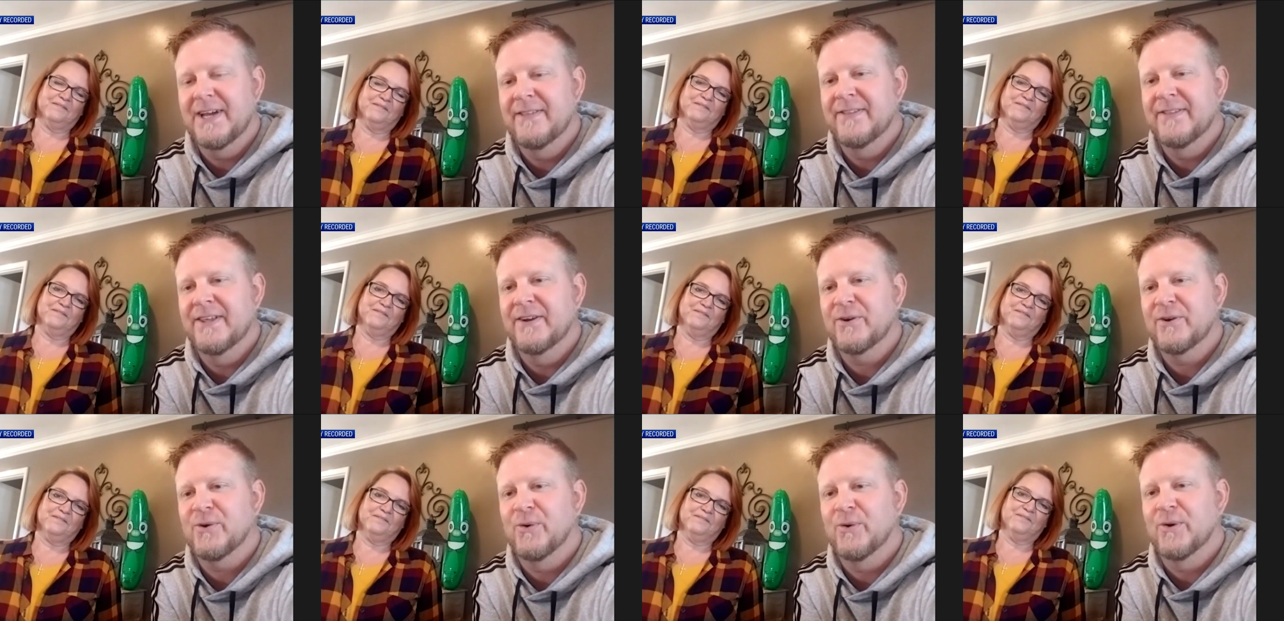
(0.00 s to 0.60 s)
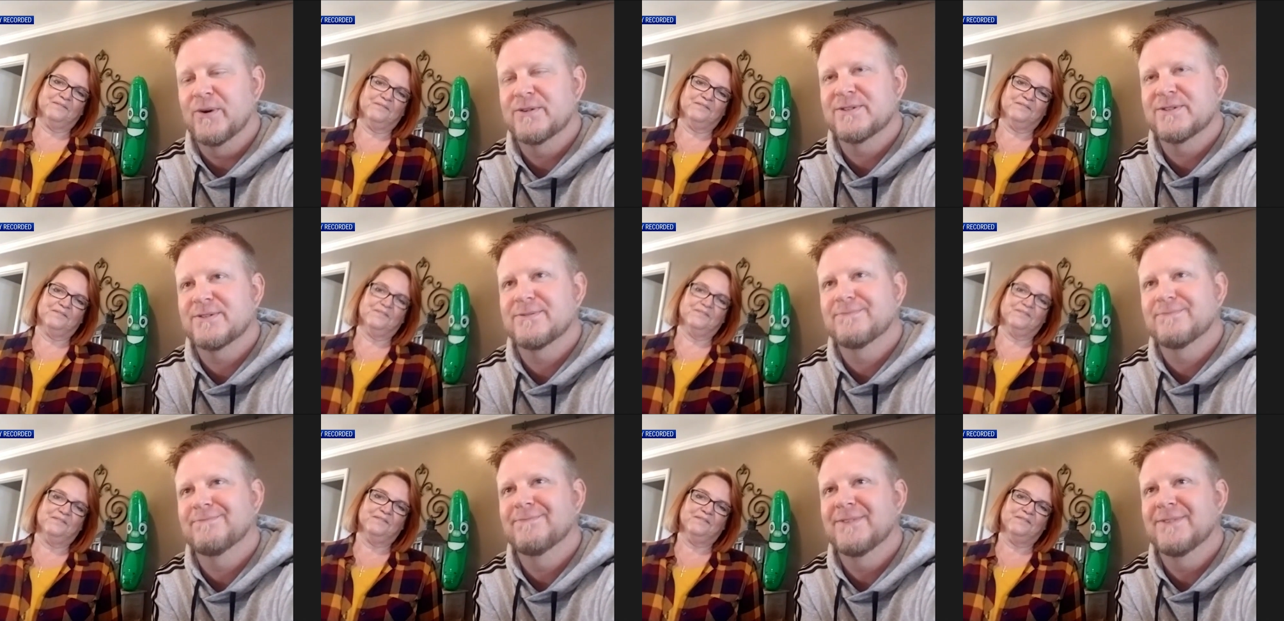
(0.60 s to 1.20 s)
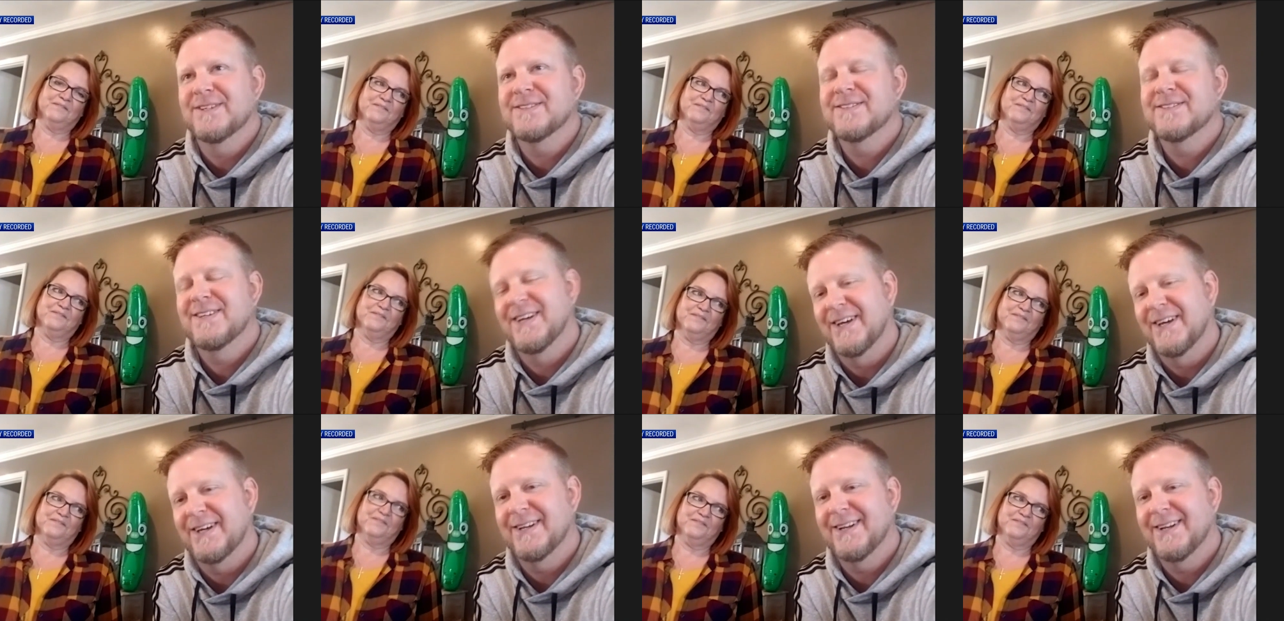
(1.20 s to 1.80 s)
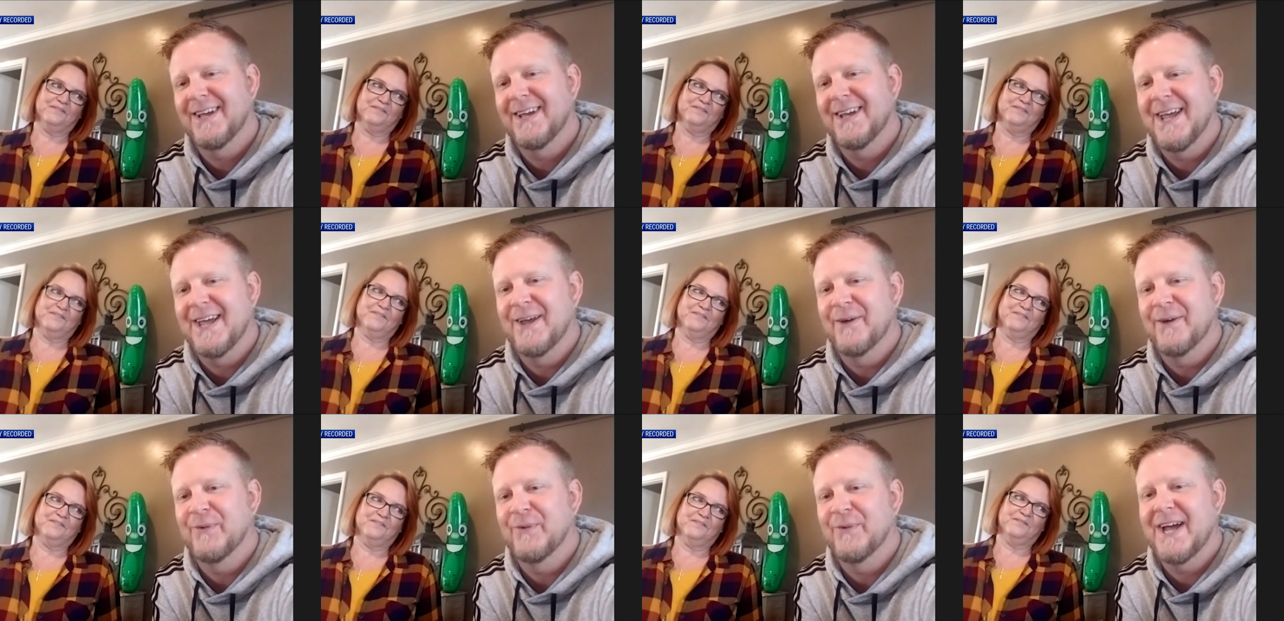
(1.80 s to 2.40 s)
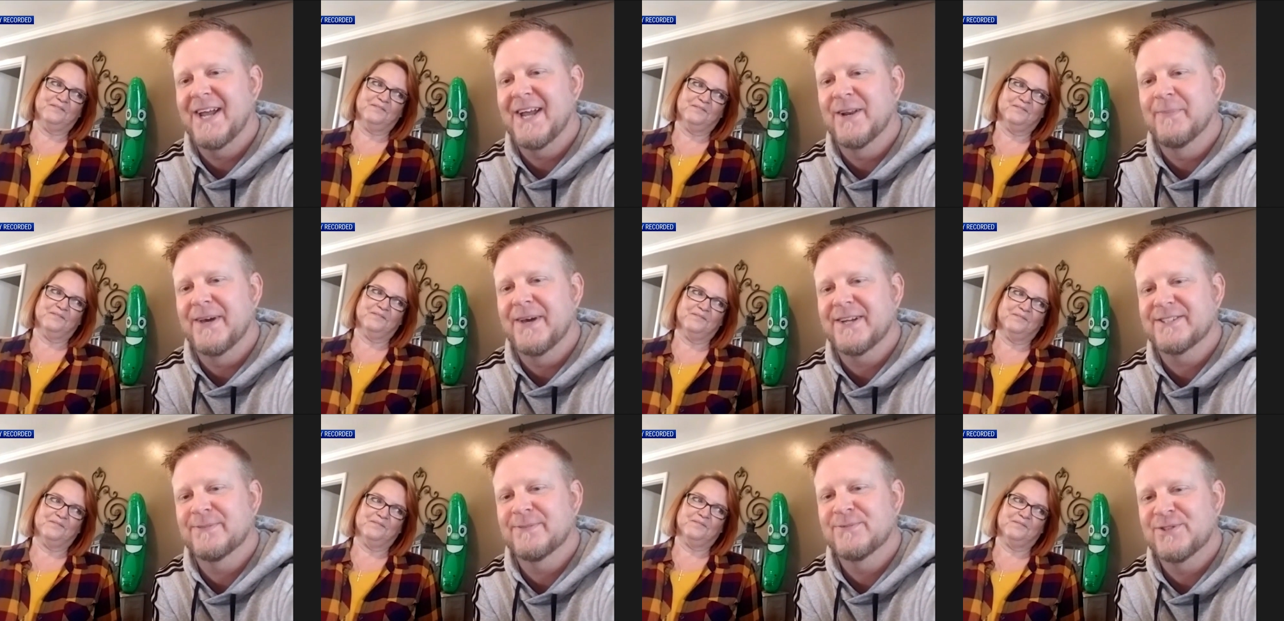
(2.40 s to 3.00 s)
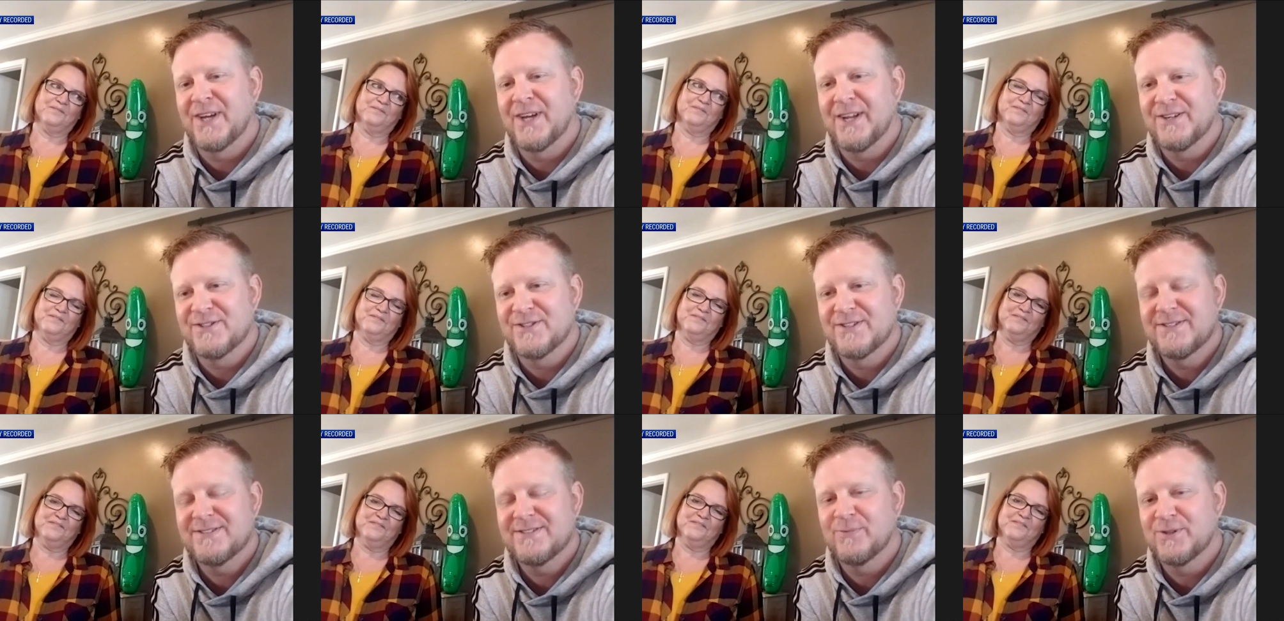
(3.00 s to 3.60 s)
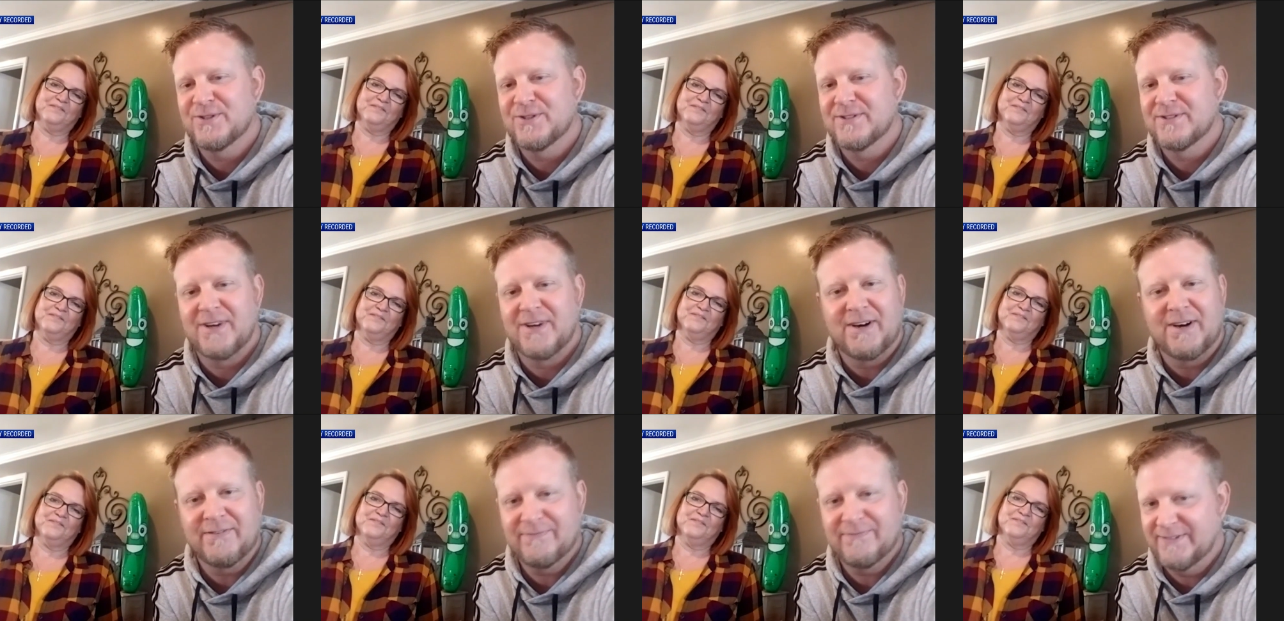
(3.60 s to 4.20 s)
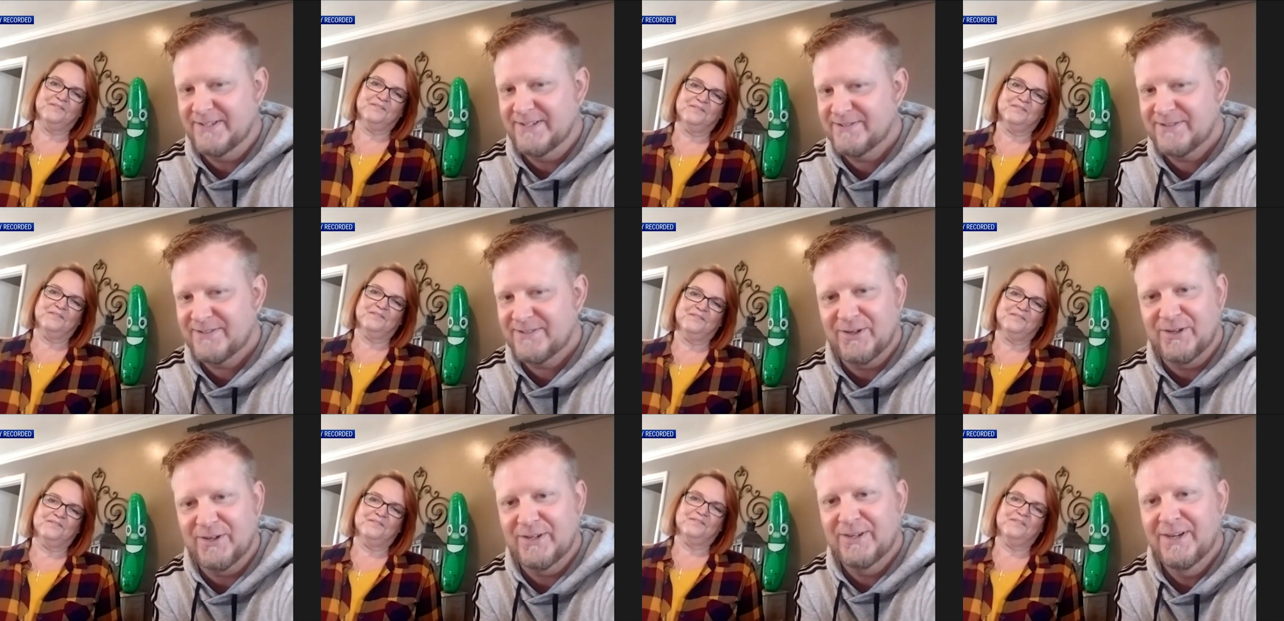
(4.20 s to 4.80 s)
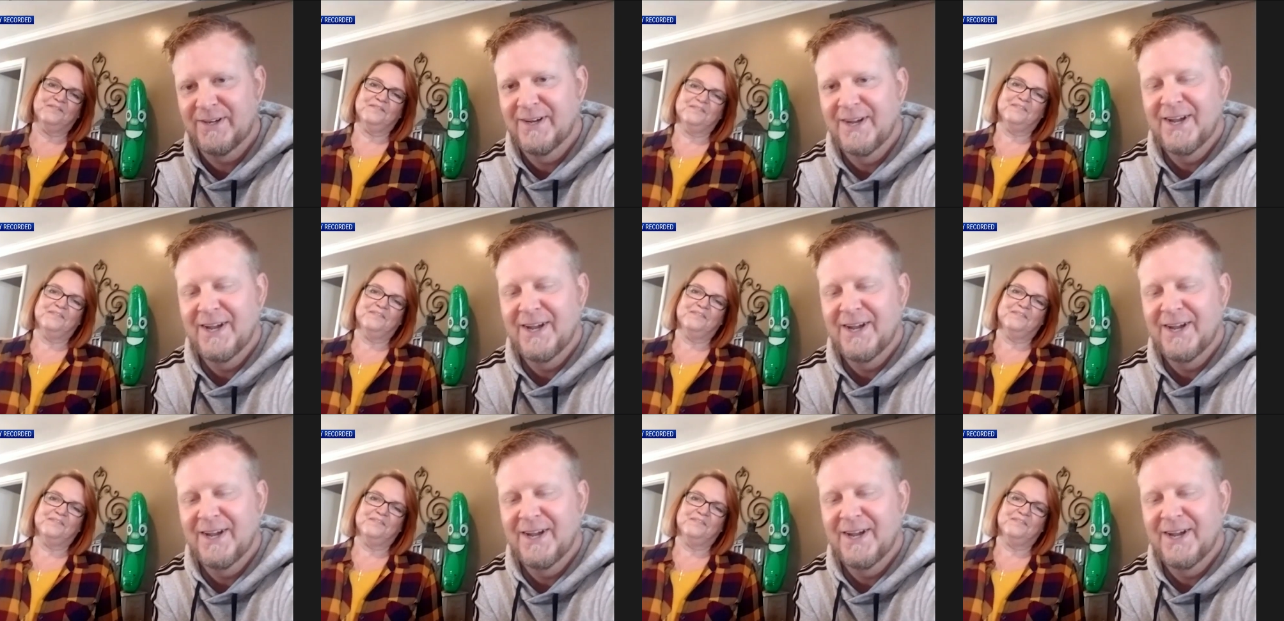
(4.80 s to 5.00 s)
Speaker 1: And then, of course, this hit, and we had to make some changes, which is off. It's good.